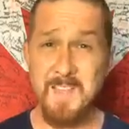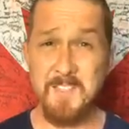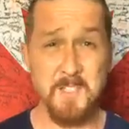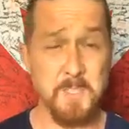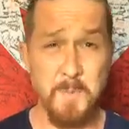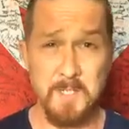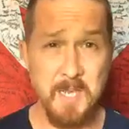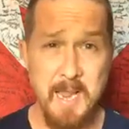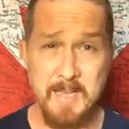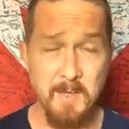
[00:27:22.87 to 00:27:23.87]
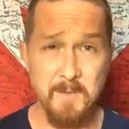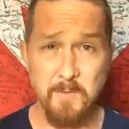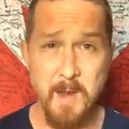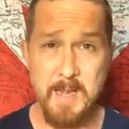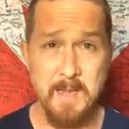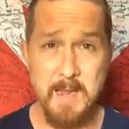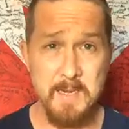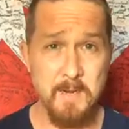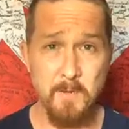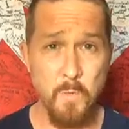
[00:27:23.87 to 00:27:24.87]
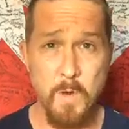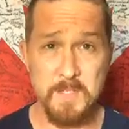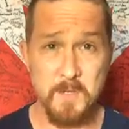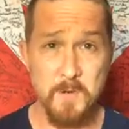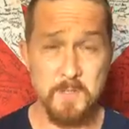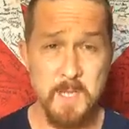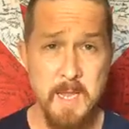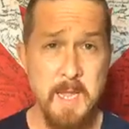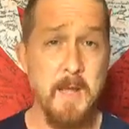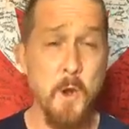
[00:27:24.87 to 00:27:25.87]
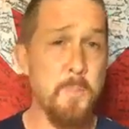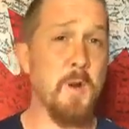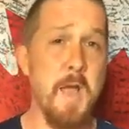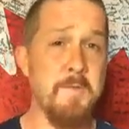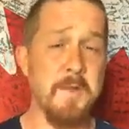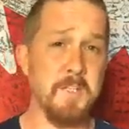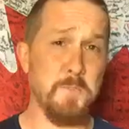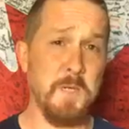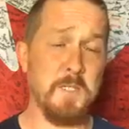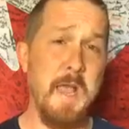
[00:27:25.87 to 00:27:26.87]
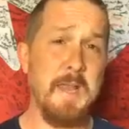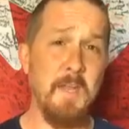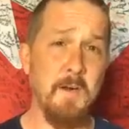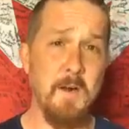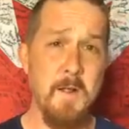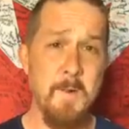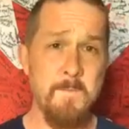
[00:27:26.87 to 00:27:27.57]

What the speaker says: It's a spectacular Friday night here on the West Coast. I hope you're having a spectacular